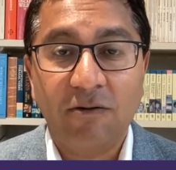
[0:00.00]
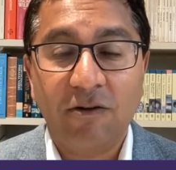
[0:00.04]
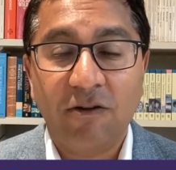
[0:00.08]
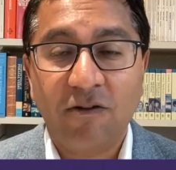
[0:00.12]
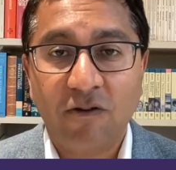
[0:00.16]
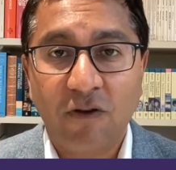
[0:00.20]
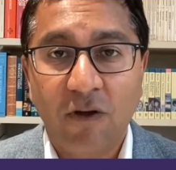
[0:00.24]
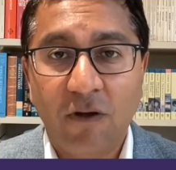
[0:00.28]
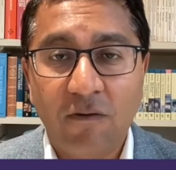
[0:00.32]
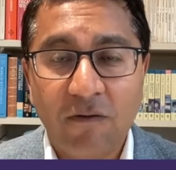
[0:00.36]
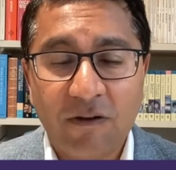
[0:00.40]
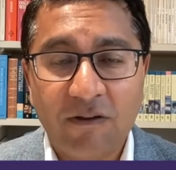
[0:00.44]

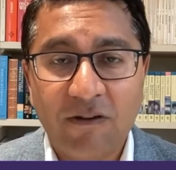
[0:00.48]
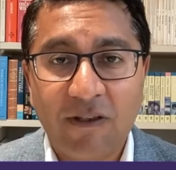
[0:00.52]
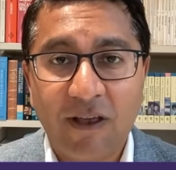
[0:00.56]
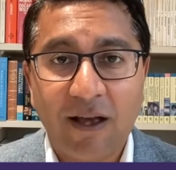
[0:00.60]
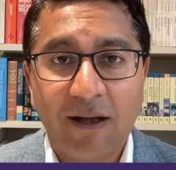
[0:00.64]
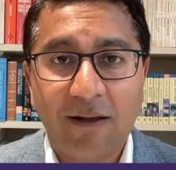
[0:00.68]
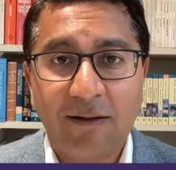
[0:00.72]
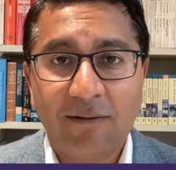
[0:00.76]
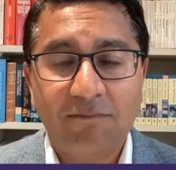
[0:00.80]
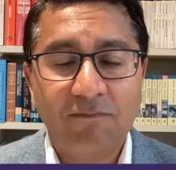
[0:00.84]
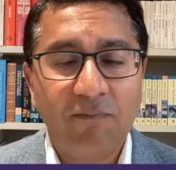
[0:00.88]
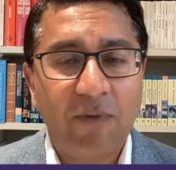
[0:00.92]
service
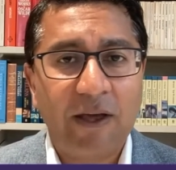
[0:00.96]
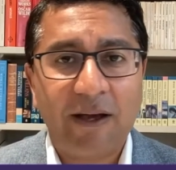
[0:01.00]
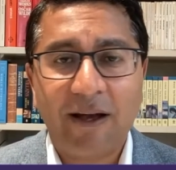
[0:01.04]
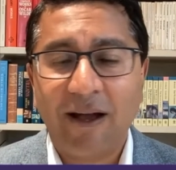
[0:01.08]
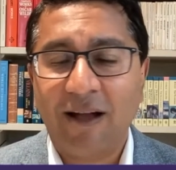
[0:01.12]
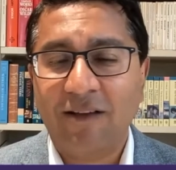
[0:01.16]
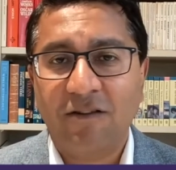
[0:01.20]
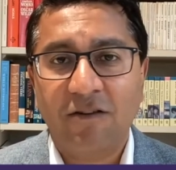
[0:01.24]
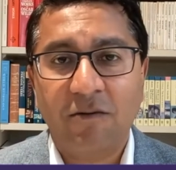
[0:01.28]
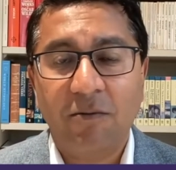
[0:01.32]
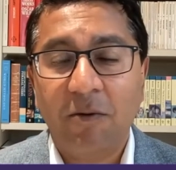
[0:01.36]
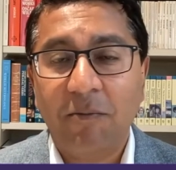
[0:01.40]
their
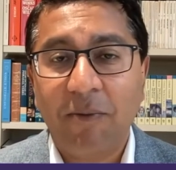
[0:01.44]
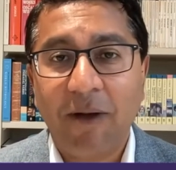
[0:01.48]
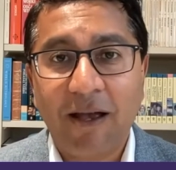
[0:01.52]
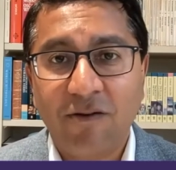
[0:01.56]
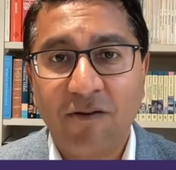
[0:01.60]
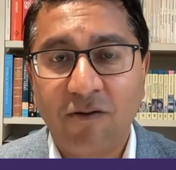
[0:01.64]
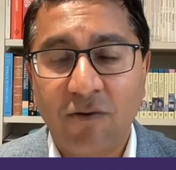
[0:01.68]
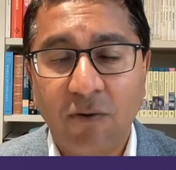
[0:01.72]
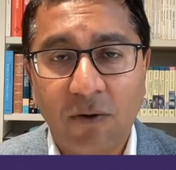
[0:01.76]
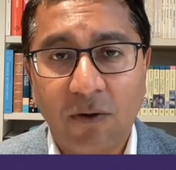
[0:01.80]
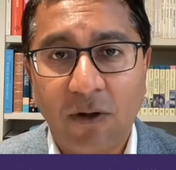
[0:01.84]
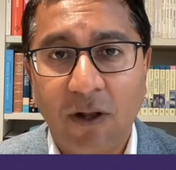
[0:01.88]
customer
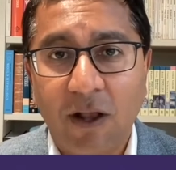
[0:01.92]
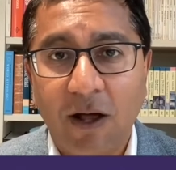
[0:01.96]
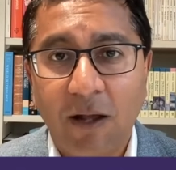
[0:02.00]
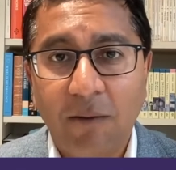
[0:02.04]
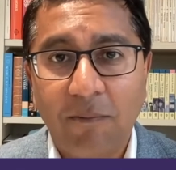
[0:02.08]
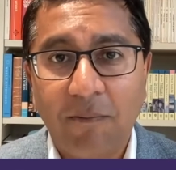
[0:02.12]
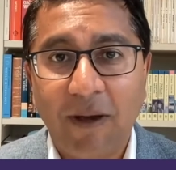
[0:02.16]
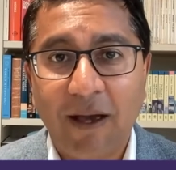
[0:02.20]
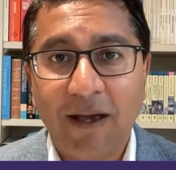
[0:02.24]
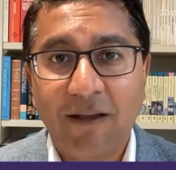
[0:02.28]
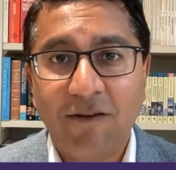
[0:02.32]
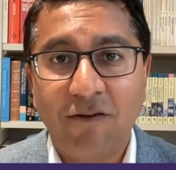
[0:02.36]
base or
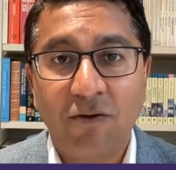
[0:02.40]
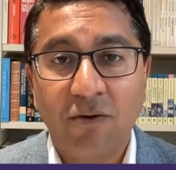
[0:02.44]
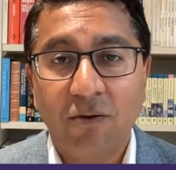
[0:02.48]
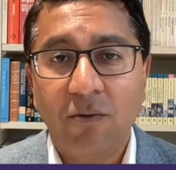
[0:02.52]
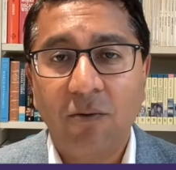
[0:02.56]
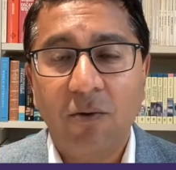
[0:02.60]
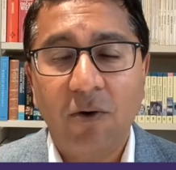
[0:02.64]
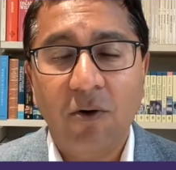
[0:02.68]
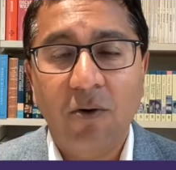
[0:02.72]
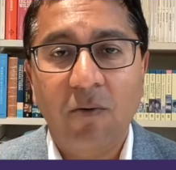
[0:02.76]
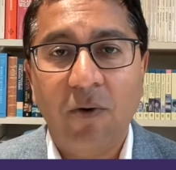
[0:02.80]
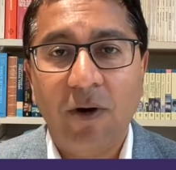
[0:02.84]
client base
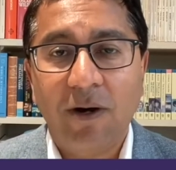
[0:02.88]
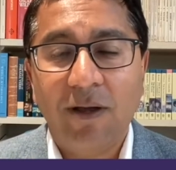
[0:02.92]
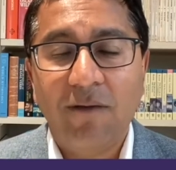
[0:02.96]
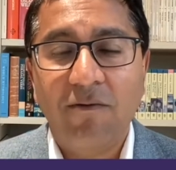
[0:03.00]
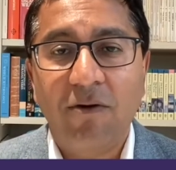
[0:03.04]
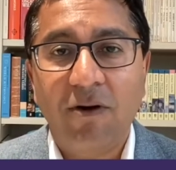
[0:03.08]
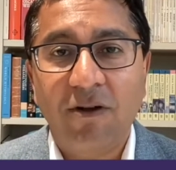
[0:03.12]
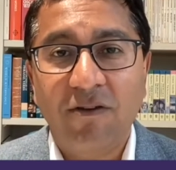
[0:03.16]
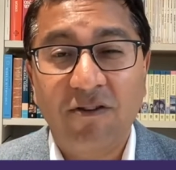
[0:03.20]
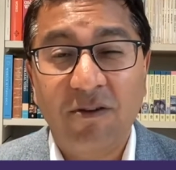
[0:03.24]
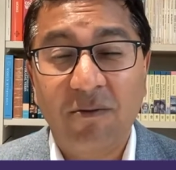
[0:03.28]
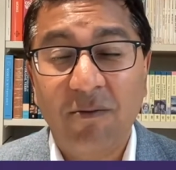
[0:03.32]
or
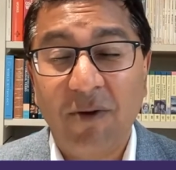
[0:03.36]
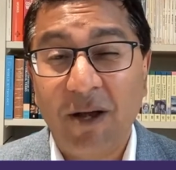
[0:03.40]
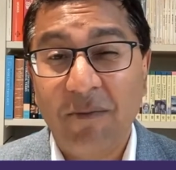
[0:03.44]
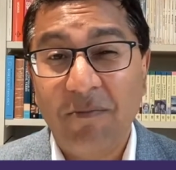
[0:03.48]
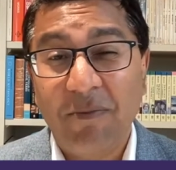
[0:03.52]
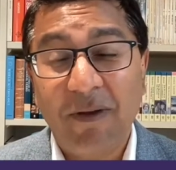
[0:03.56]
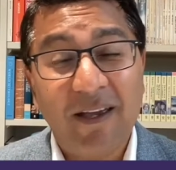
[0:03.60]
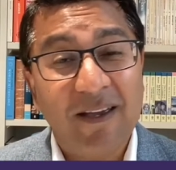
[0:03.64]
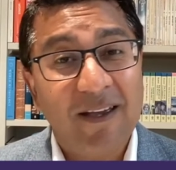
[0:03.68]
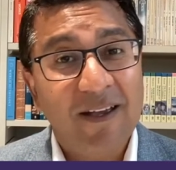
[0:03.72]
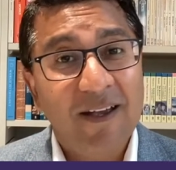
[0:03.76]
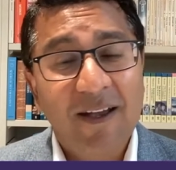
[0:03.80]
whatever else it
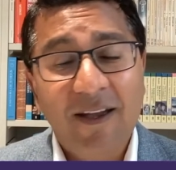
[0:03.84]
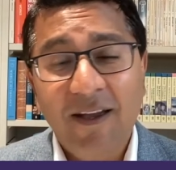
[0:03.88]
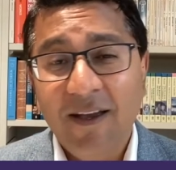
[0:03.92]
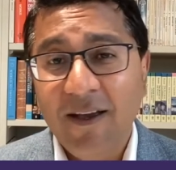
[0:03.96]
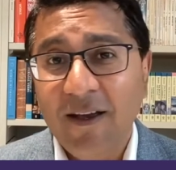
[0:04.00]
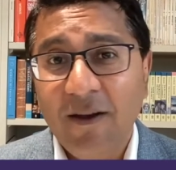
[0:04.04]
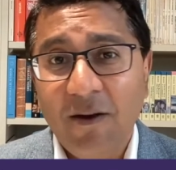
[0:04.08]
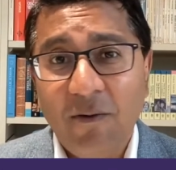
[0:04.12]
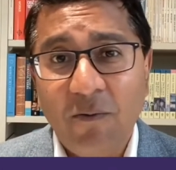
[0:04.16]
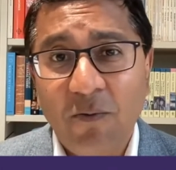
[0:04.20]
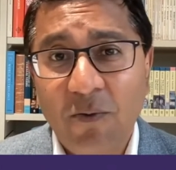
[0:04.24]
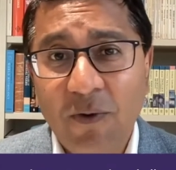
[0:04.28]
might be.
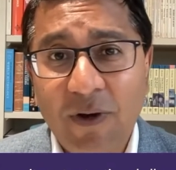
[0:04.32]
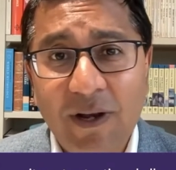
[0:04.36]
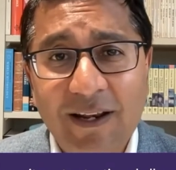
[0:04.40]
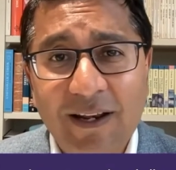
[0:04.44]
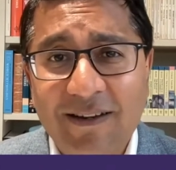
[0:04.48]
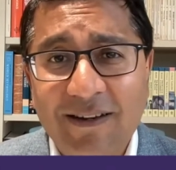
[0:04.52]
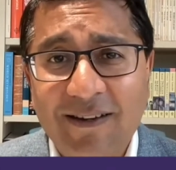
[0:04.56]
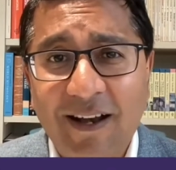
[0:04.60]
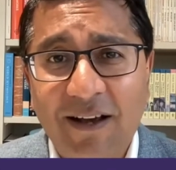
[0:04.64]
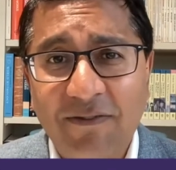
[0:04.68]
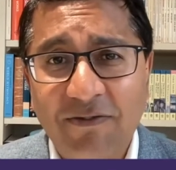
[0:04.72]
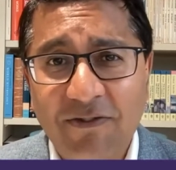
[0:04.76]

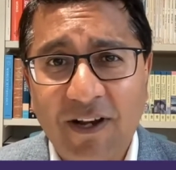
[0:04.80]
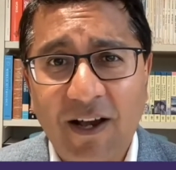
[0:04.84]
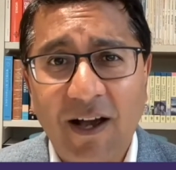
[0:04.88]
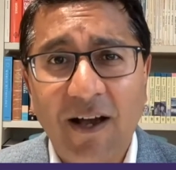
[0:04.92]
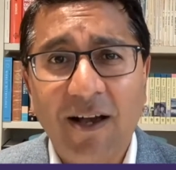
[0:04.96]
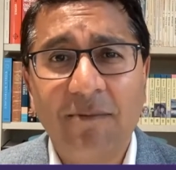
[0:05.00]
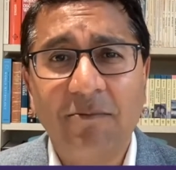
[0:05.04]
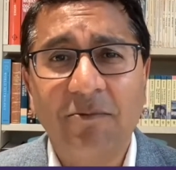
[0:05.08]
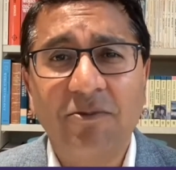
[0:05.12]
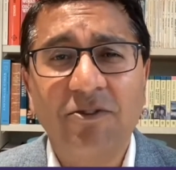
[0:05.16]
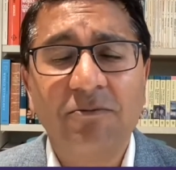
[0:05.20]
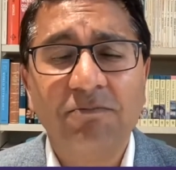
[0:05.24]
Really tough
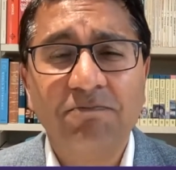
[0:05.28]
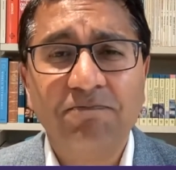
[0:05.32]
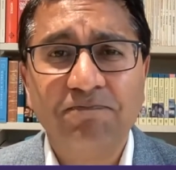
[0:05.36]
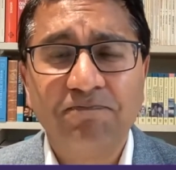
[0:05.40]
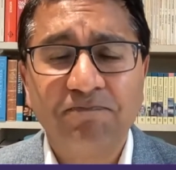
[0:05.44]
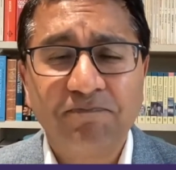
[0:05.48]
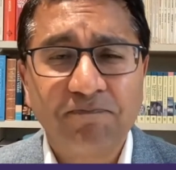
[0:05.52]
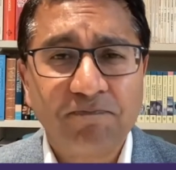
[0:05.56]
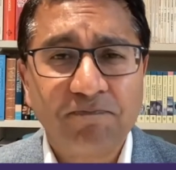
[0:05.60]
times.